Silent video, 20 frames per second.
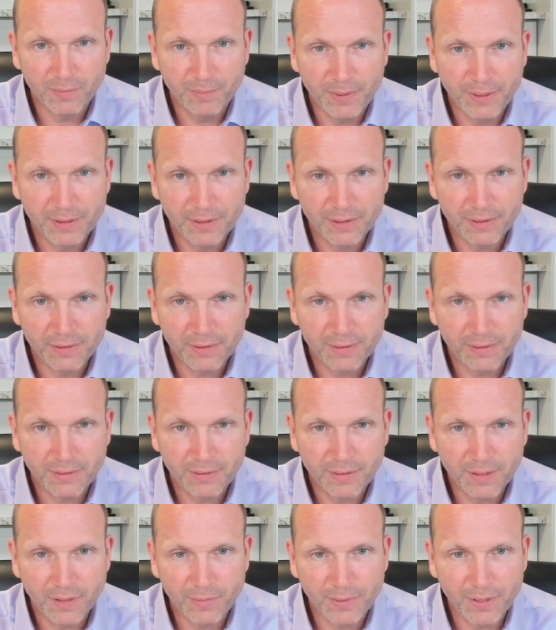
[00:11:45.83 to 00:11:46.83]
bit.
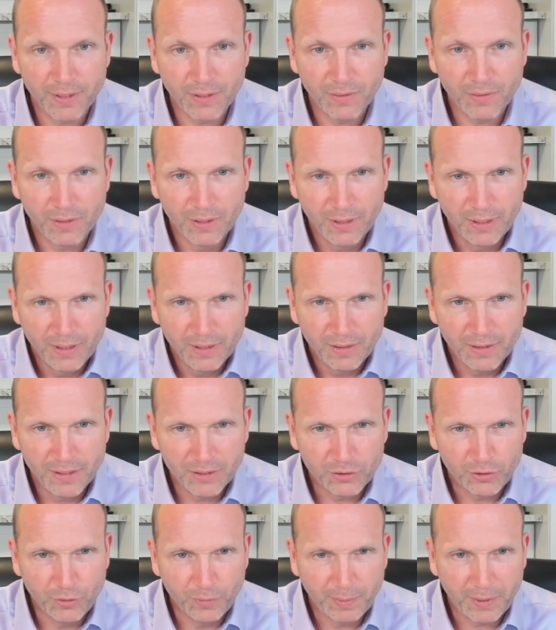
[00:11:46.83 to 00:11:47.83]
There we go.
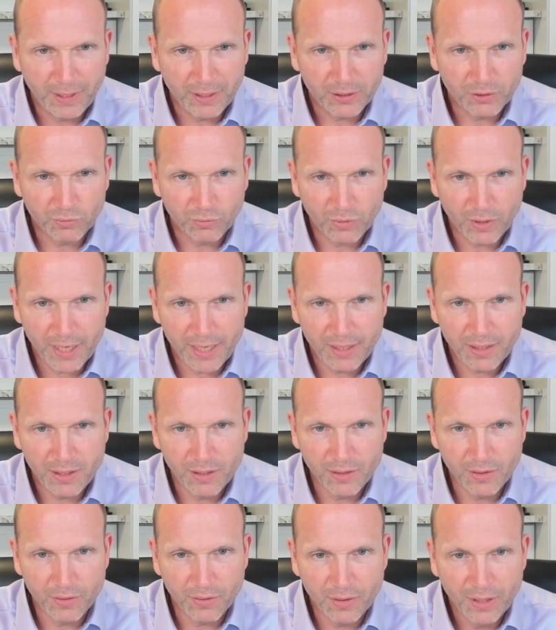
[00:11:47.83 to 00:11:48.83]
This duplex right
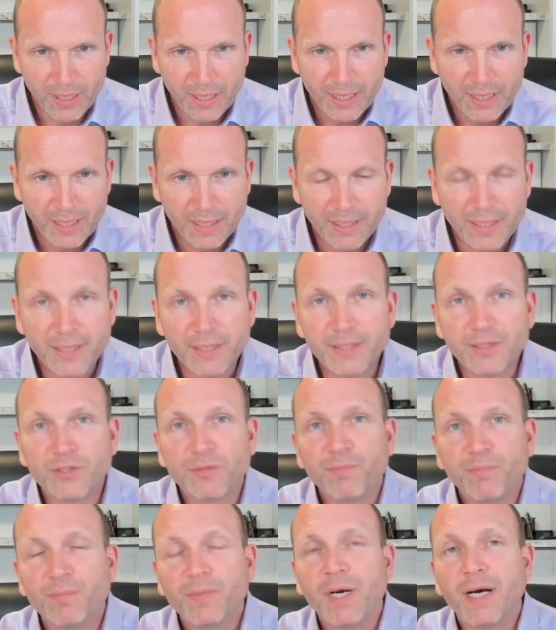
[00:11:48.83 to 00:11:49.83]
here
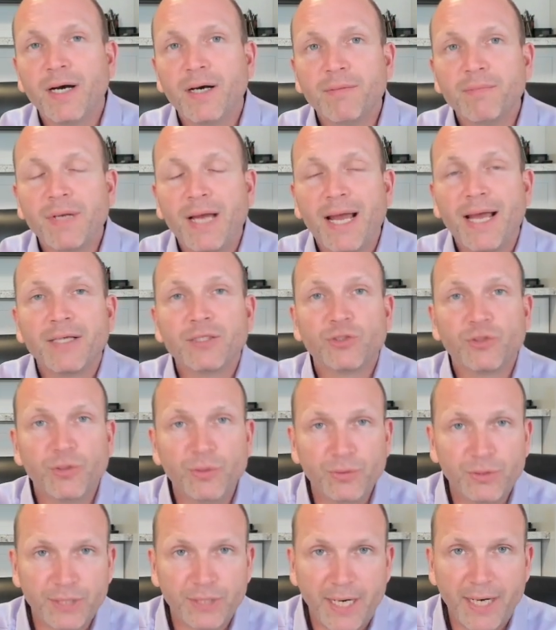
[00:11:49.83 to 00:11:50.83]
has
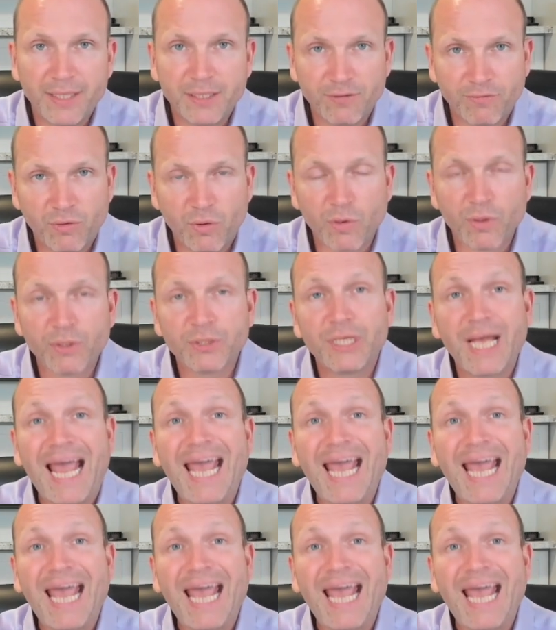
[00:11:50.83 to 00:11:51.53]
two sides, of course,